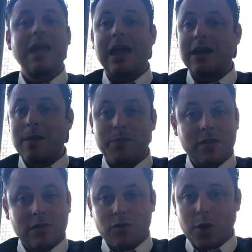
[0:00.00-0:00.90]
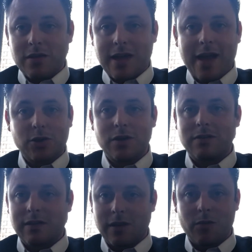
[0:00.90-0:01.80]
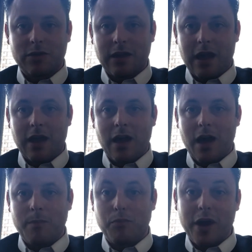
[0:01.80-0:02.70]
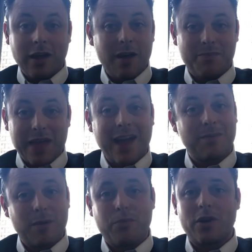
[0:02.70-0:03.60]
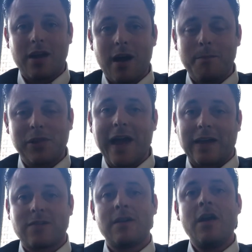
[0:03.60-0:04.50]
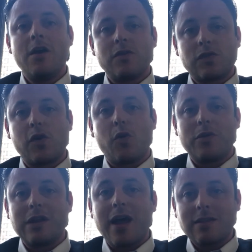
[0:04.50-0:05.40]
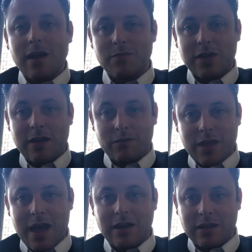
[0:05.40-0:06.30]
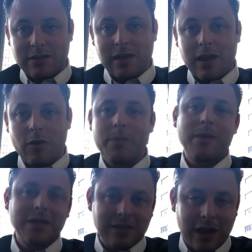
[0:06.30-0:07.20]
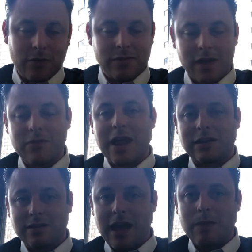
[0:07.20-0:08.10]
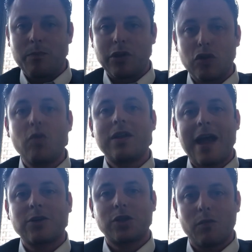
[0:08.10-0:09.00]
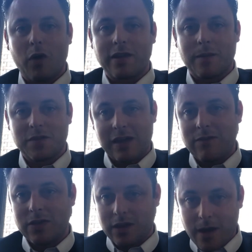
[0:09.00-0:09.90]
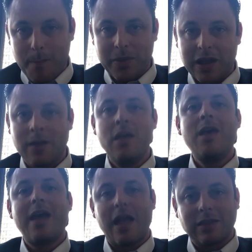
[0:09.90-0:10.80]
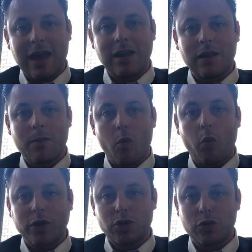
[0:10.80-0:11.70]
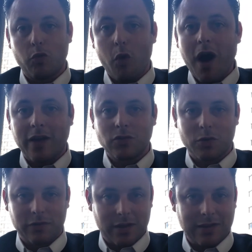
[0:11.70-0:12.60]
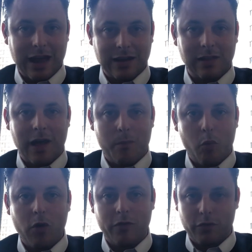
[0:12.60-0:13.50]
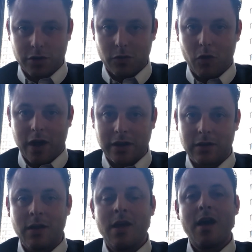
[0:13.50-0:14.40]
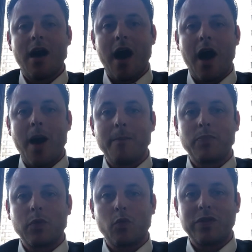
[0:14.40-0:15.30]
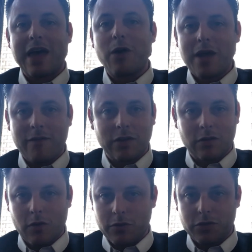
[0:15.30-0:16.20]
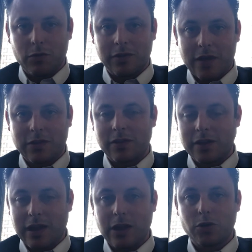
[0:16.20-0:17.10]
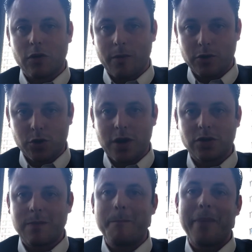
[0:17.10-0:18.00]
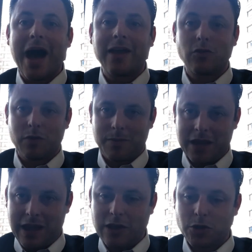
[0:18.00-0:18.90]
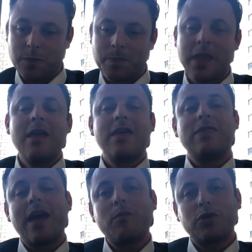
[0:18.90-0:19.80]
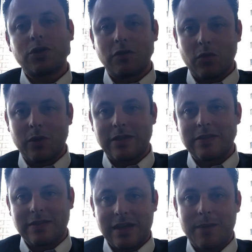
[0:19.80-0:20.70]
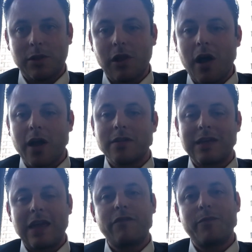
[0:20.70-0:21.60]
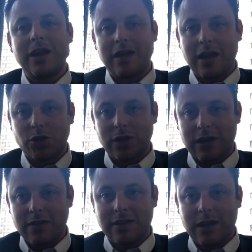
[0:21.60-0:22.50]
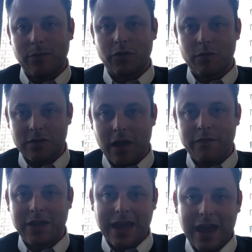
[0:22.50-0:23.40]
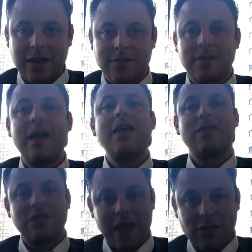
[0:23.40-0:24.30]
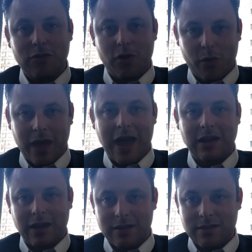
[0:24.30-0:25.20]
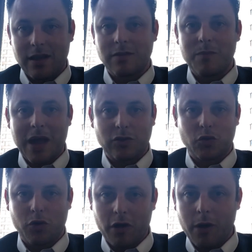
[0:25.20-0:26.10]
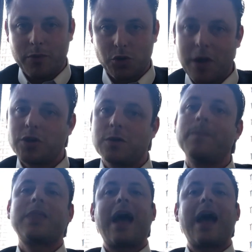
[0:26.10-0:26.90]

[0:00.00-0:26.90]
In a business transaction dealing with a breakup, that can be pretty complex. So 9 times out of 10, I'd say, or maybe it's 8 or 7 out of 10, but you can actually wind up saving the company and getting what you want, or at least getting a lot more of what you wanted, without having to go through a lengthy litigation or arbitration by doing mediation. Then what you do is in the same clause, if mediation isn't able to resolve the case, then you go ahead and consent to mandatory arbitration.